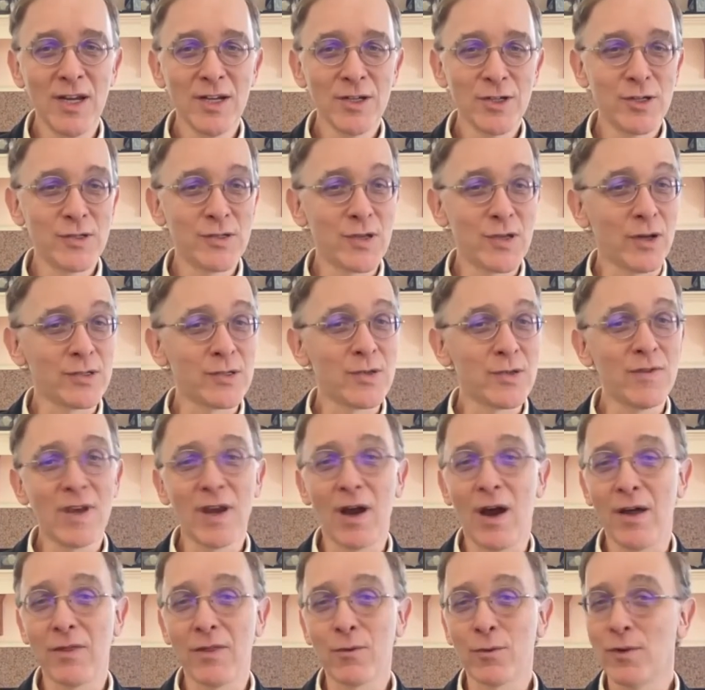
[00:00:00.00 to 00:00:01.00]
She's also the
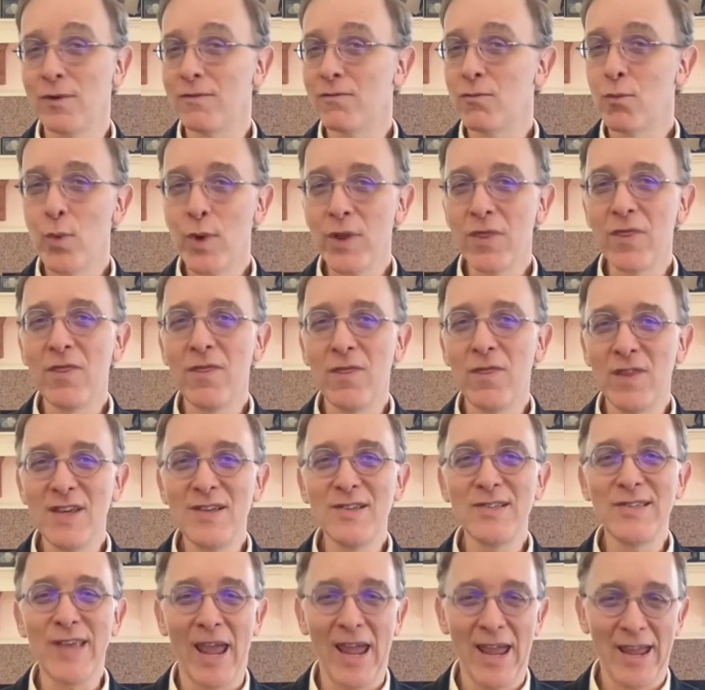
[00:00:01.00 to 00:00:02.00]
author of With
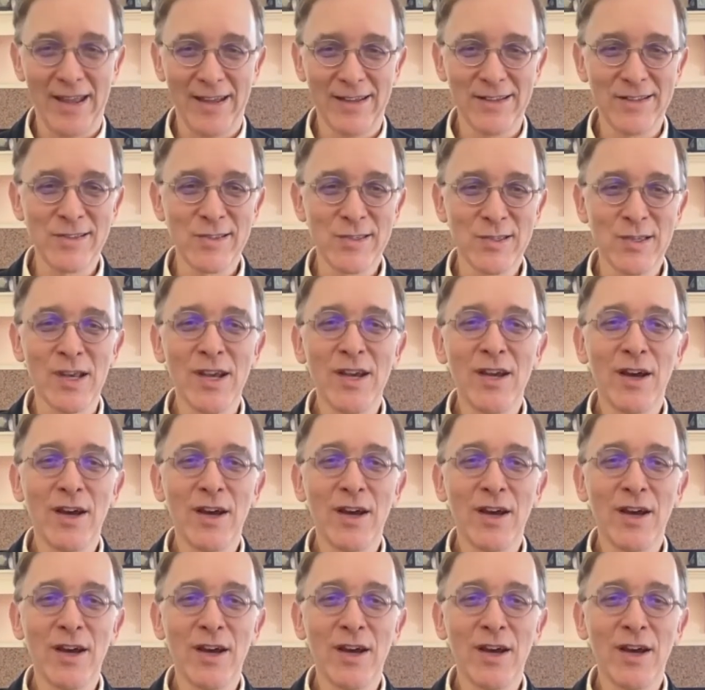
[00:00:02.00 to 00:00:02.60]
These Hands,